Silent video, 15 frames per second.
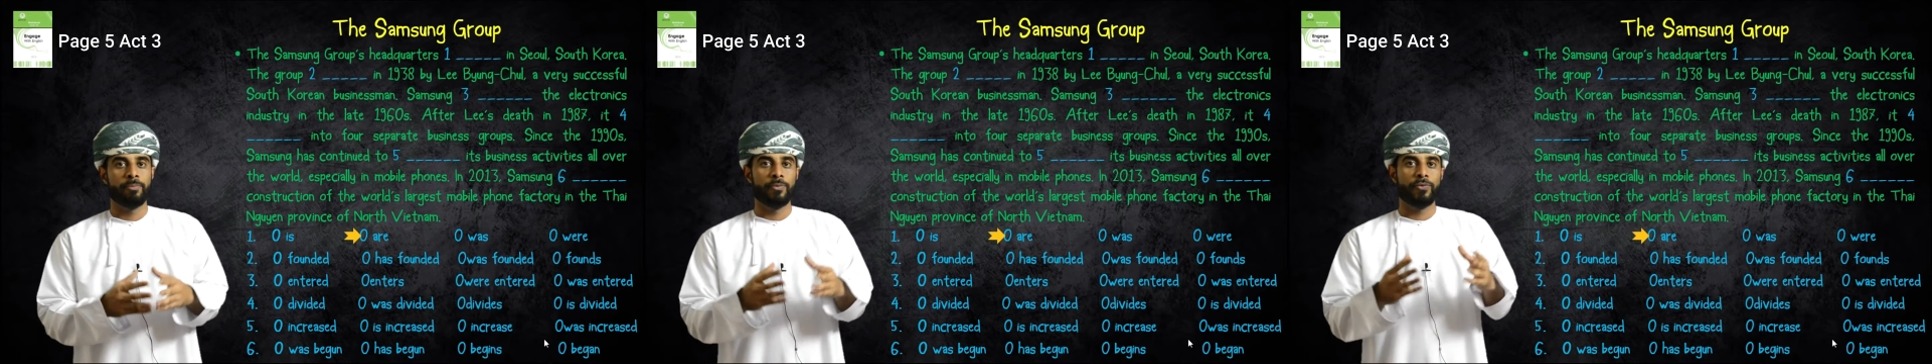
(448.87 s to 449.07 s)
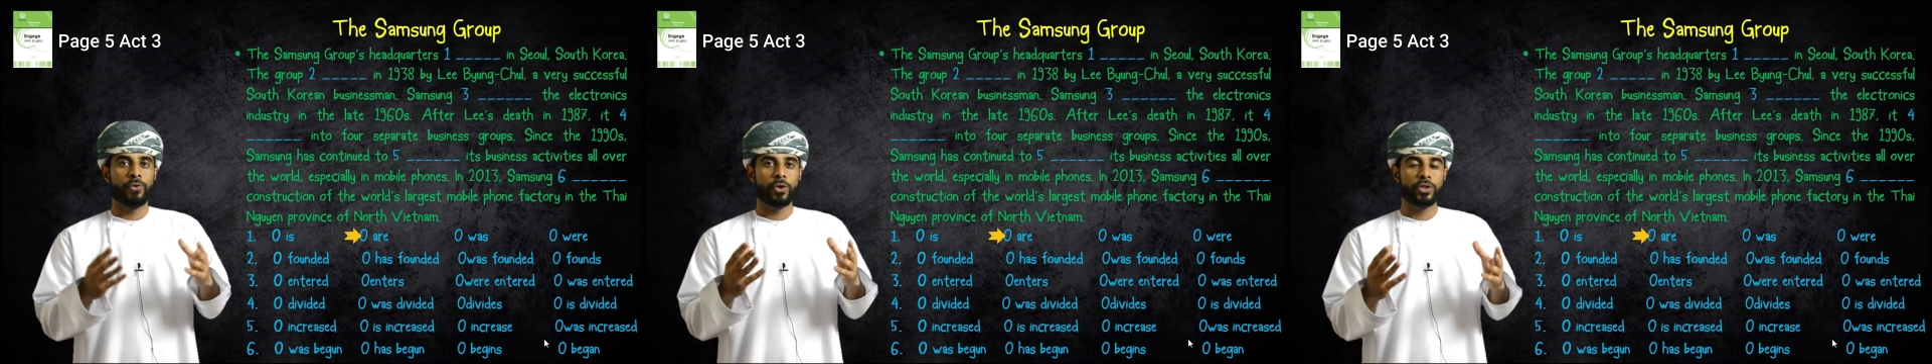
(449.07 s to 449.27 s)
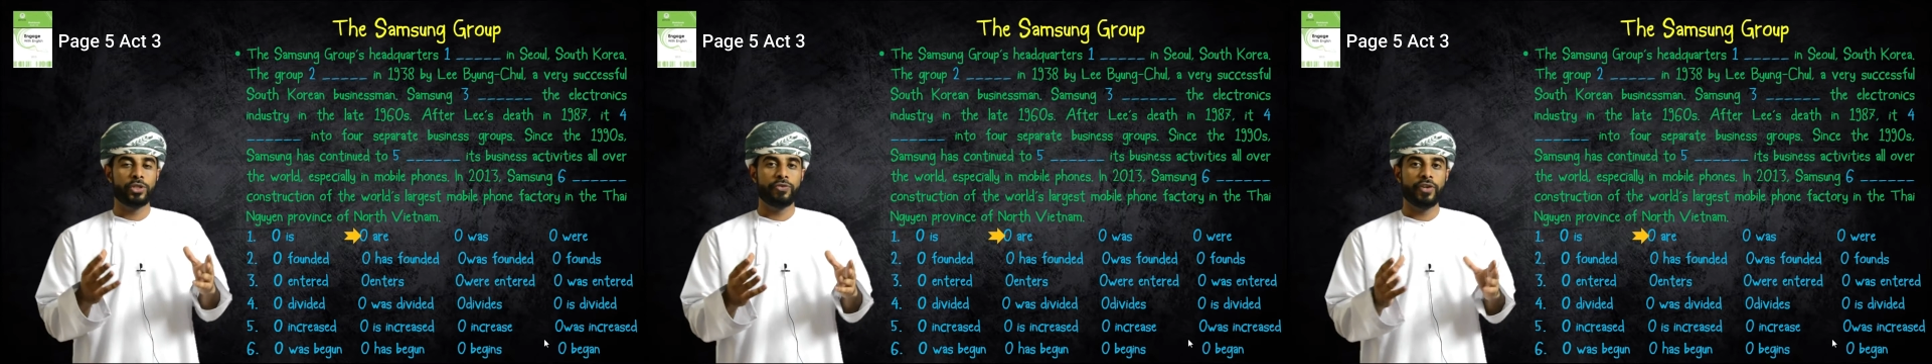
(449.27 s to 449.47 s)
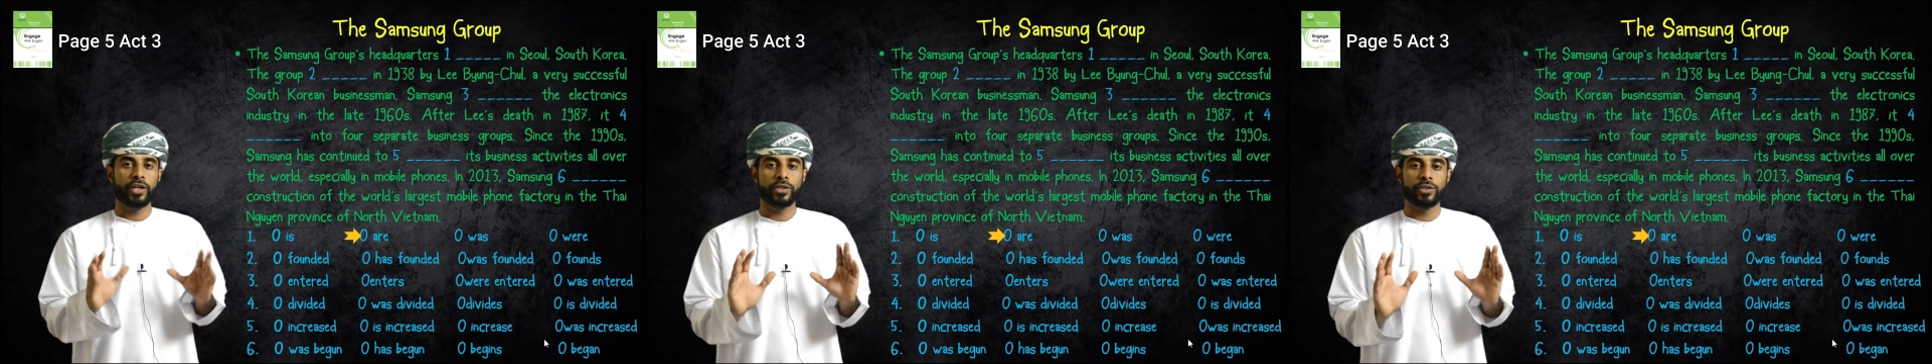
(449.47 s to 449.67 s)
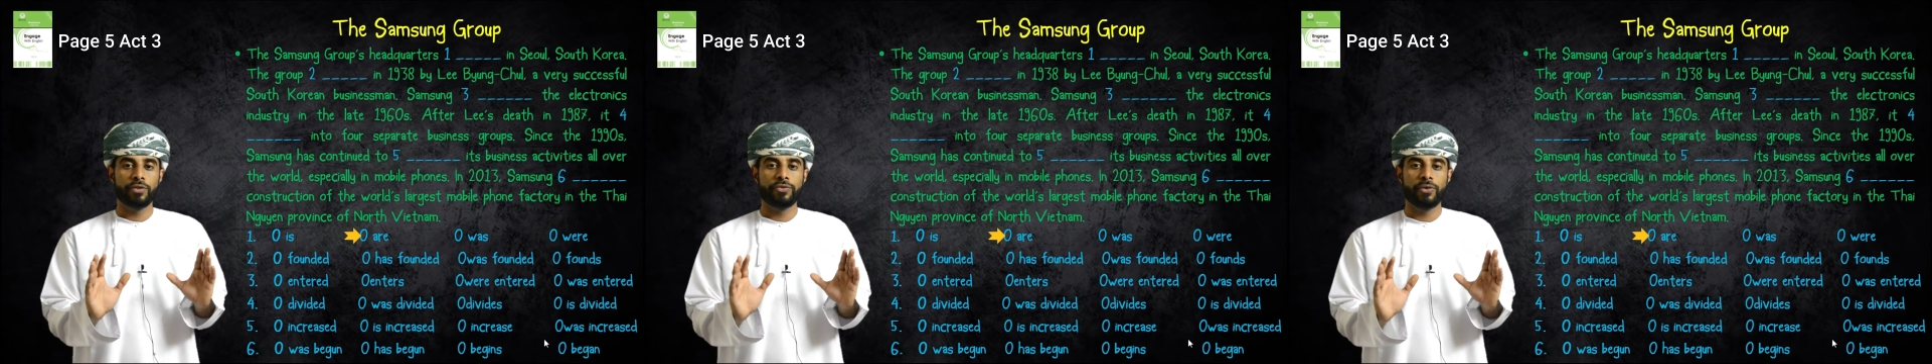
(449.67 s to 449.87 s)

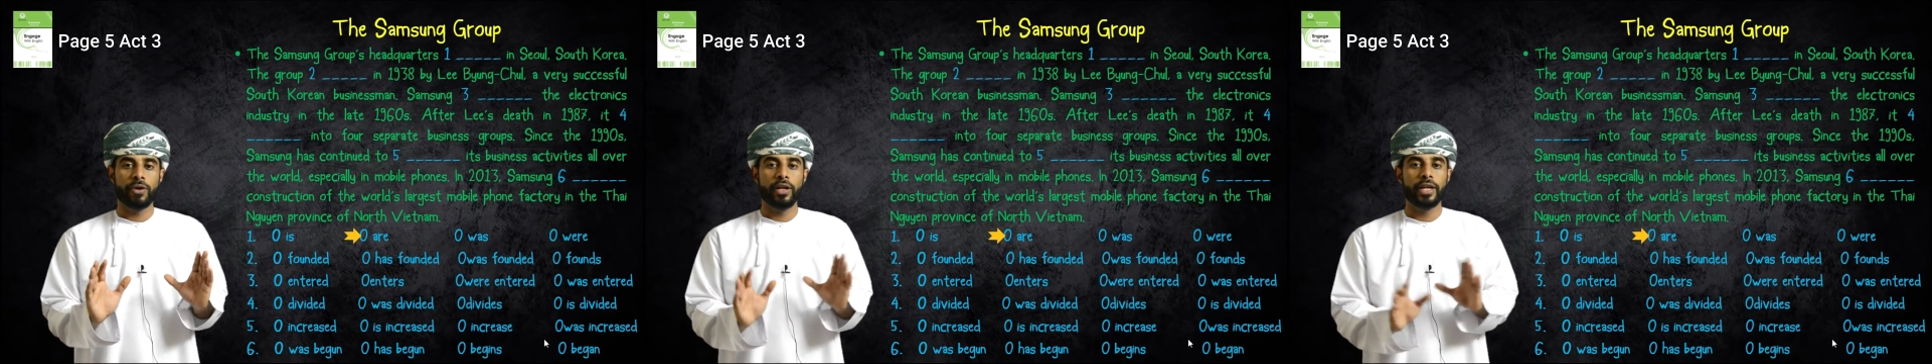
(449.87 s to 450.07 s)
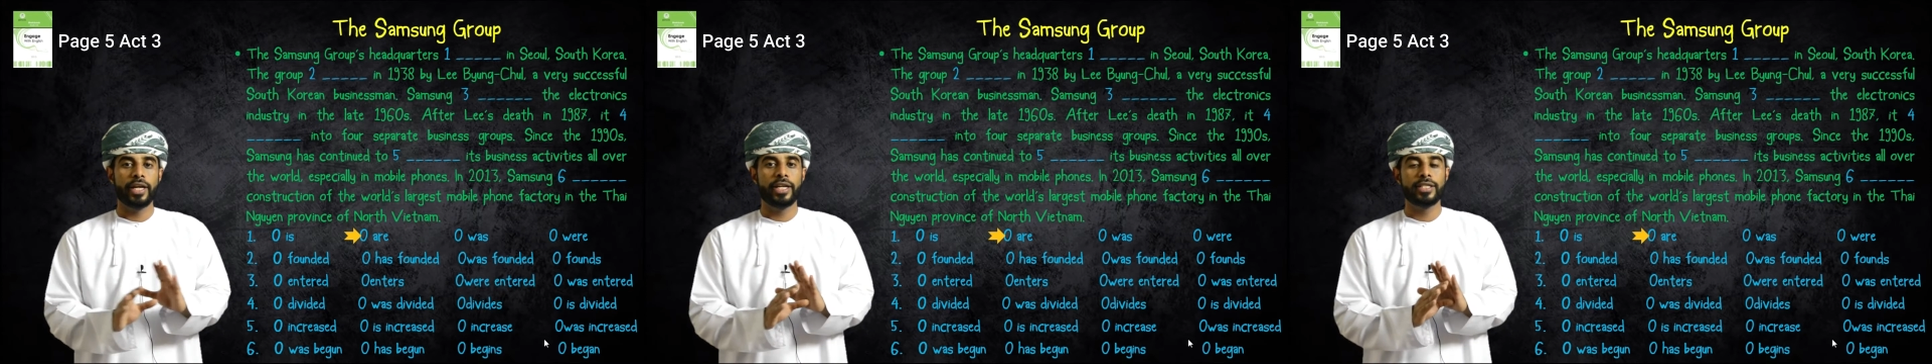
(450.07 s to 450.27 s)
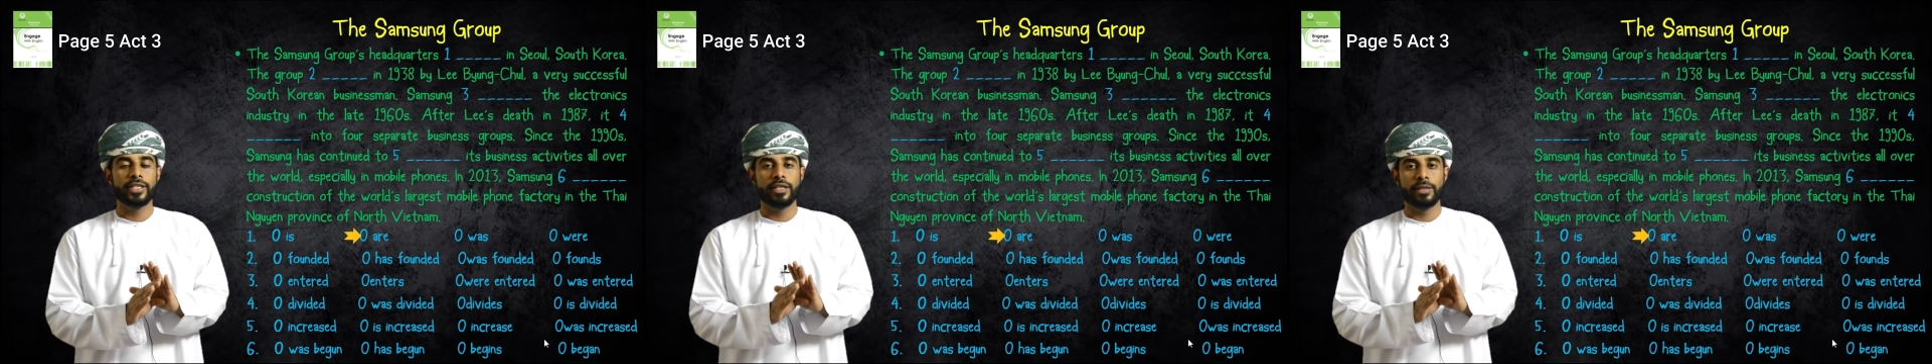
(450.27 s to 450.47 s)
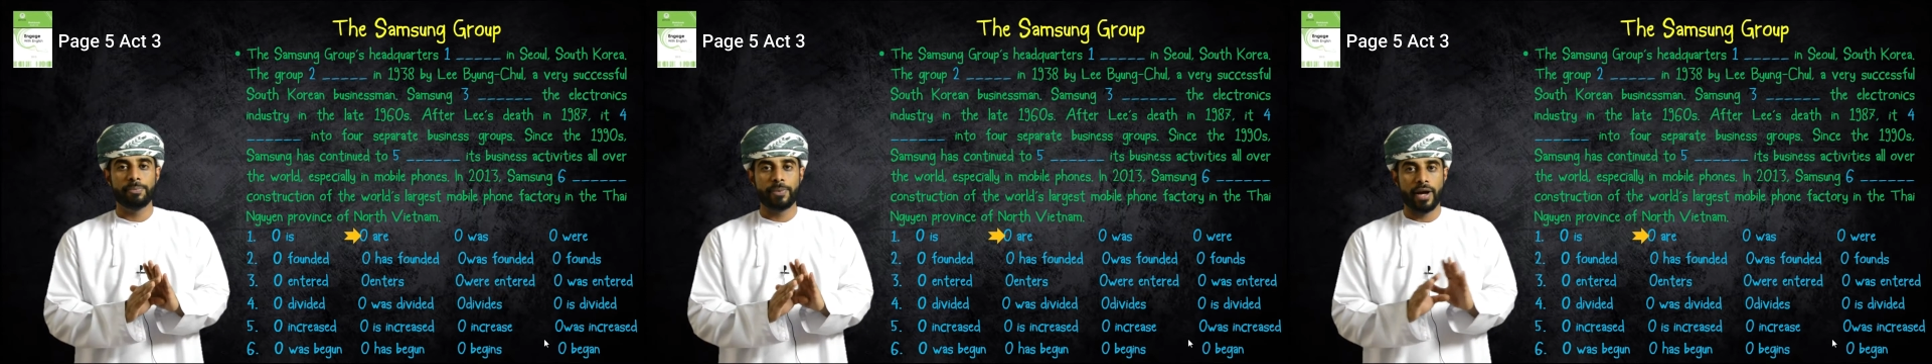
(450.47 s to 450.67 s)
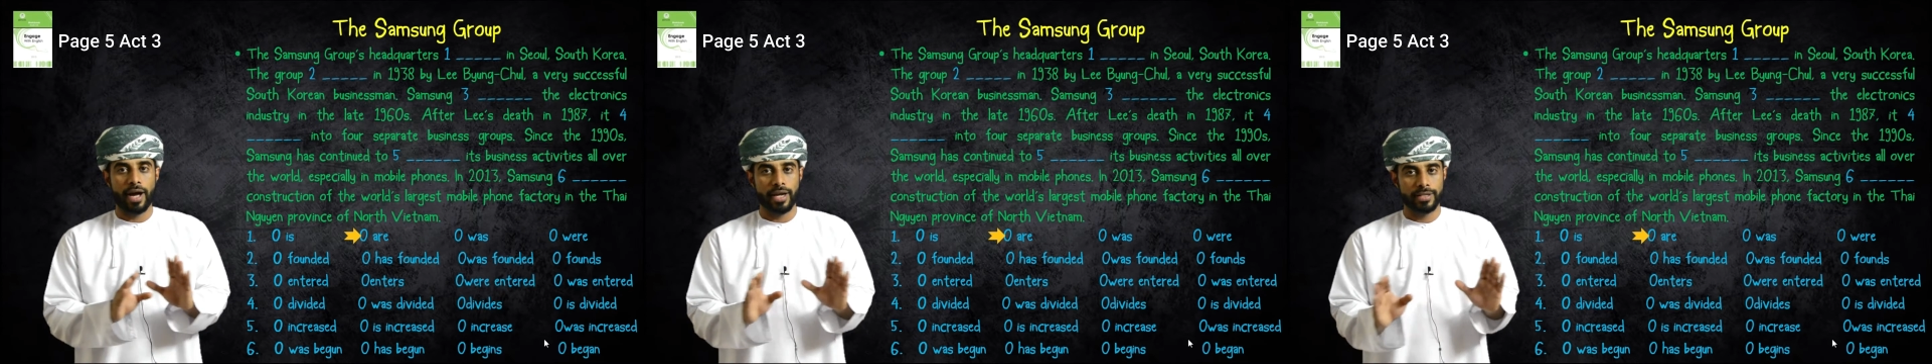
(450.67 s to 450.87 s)
First of all, it is in the
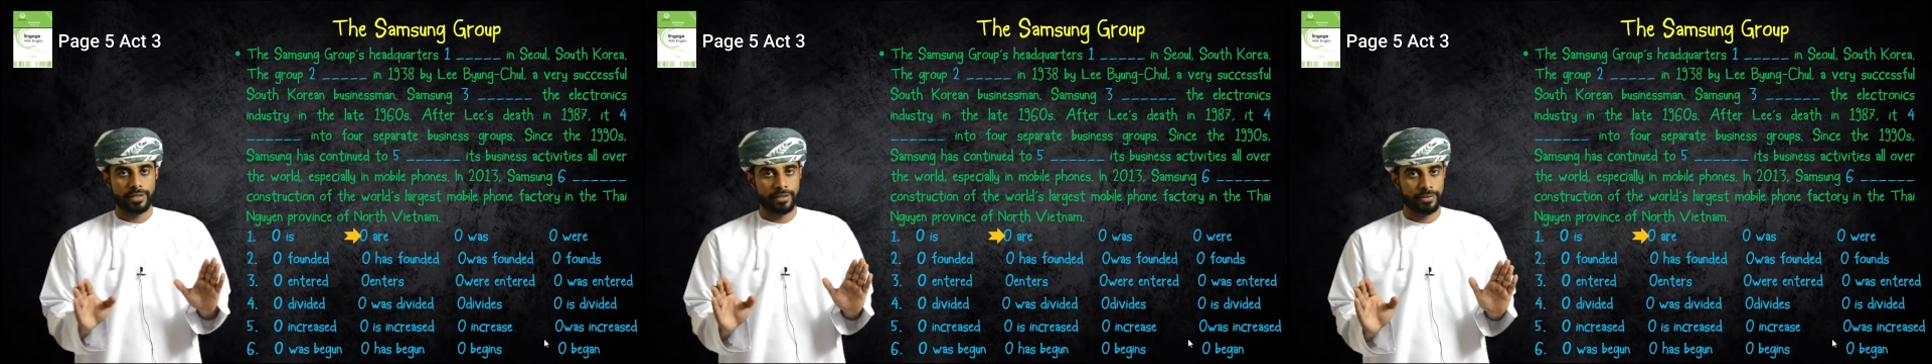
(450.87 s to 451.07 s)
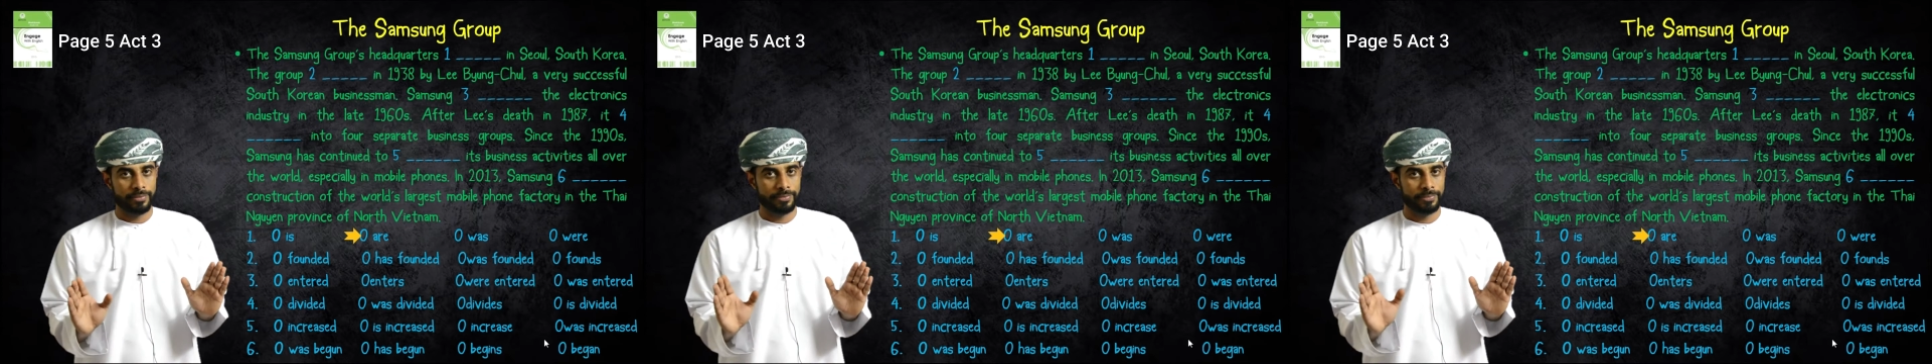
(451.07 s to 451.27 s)
past